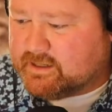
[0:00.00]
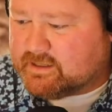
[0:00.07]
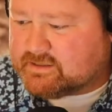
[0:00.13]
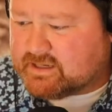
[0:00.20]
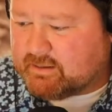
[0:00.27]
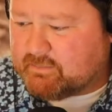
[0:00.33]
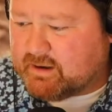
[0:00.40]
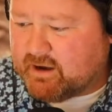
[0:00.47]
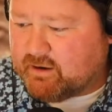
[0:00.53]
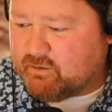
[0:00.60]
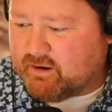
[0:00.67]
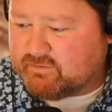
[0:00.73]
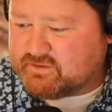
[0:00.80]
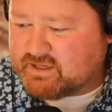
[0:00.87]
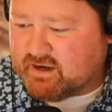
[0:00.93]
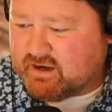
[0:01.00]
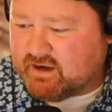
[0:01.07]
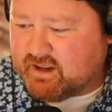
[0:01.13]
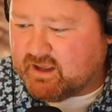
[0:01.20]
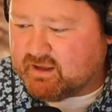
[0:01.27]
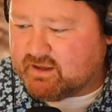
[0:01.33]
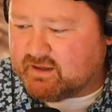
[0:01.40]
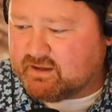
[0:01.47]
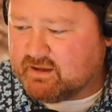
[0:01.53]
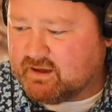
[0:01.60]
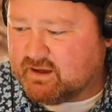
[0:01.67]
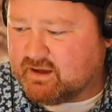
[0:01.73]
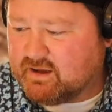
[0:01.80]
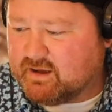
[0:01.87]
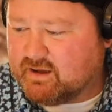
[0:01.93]
Simon had a rough day today.
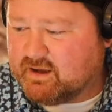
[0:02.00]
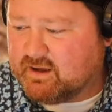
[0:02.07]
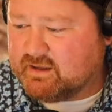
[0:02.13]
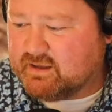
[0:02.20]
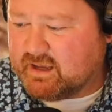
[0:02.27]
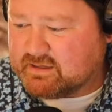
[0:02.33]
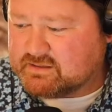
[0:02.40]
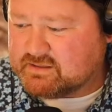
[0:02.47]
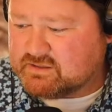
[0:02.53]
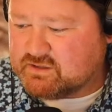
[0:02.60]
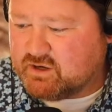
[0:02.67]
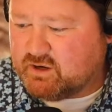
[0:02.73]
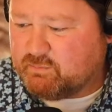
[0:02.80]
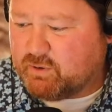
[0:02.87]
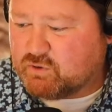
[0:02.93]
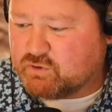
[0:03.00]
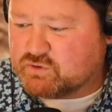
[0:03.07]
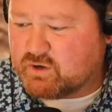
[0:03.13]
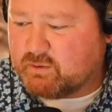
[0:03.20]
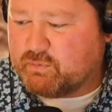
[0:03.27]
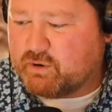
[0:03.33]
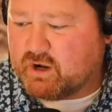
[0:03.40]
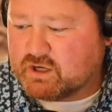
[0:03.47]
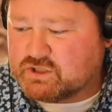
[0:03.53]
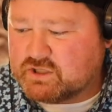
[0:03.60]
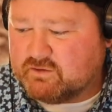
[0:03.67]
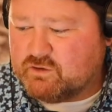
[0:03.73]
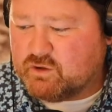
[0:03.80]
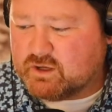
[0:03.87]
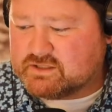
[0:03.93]
Yes. Is there any post-round
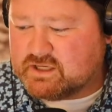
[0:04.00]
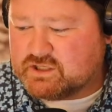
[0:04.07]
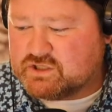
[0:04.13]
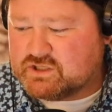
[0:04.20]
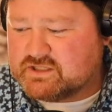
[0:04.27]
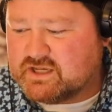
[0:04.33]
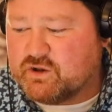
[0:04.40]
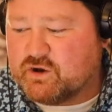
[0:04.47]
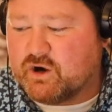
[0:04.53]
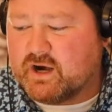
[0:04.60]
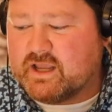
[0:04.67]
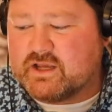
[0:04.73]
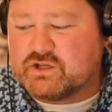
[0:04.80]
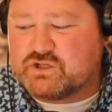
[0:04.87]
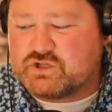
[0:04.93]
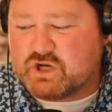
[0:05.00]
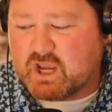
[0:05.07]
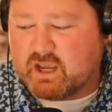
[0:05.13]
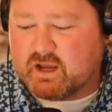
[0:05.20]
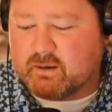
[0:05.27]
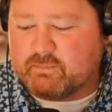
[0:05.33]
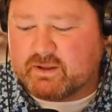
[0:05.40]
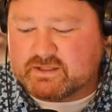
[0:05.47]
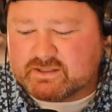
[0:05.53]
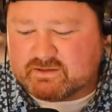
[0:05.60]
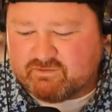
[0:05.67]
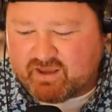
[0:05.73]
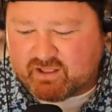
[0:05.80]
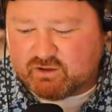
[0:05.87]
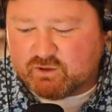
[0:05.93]
production of USDGC? There is, Jacob. That's a
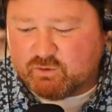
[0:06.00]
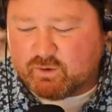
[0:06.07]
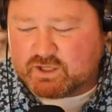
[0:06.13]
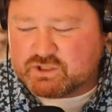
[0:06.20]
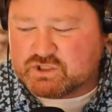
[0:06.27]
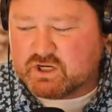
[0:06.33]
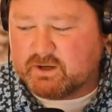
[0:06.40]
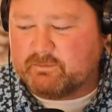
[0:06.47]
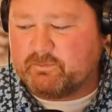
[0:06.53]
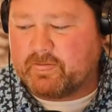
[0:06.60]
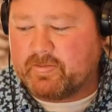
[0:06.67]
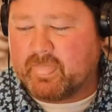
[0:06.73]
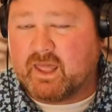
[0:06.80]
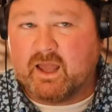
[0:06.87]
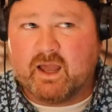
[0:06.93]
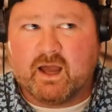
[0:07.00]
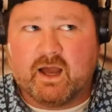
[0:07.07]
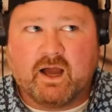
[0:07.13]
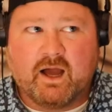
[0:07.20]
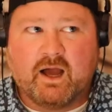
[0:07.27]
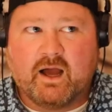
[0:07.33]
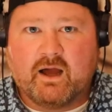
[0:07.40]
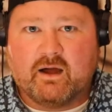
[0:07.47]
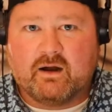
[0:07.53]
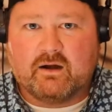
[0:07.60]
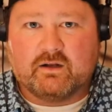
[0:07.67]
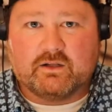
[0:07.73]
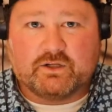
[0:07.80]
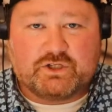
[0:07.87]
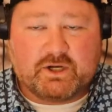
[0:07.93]
valid question.
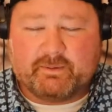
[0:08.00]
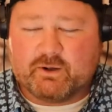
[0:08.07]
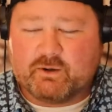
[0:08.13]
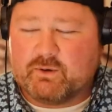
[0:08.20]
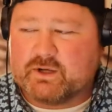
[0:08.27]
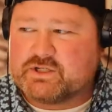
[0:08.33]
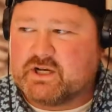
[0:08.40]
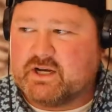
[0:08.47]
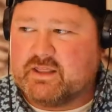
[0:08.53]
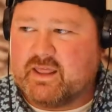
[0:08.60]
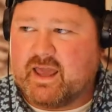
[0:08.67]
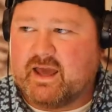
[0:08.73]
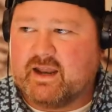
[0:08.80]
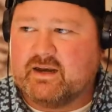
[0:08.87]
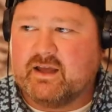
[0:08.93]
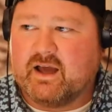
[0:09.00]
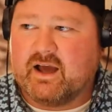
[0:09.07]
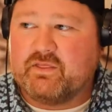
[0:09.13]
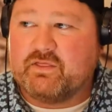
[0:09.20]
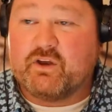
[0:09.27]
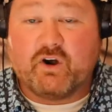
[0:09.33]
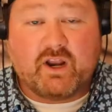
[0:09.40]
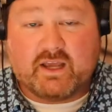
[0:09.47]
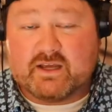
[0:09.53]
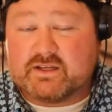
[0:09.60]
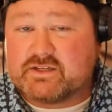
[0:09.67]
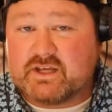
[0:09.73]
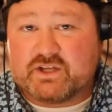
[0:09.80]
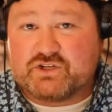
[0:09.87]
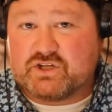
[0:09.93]
Legitimate question in that. There
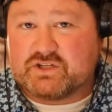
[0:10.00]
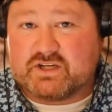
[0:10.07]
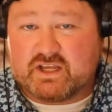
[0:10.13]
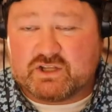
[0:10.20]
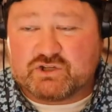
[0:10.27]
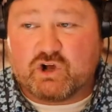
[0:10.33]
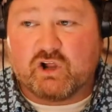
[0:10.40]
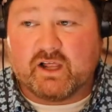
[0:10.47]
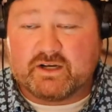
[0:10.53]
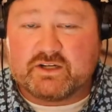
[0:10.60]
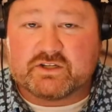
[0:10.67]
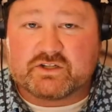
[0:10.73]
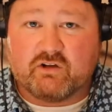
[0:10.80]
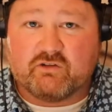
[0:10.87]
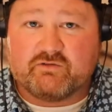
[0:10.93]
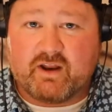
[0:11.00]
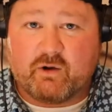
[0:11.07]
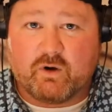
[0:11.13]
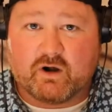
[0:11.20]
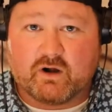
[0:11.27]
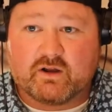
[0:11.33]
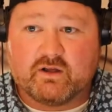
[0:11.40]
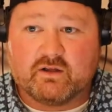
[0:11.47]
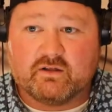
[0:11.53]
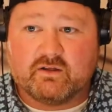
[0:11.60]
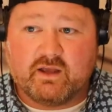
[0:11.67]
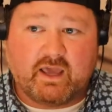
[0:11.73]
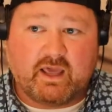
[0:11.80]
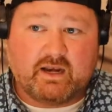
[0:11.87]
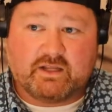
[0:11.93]
is. It's all on Disc Golf Network,
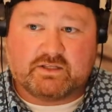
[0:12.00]
and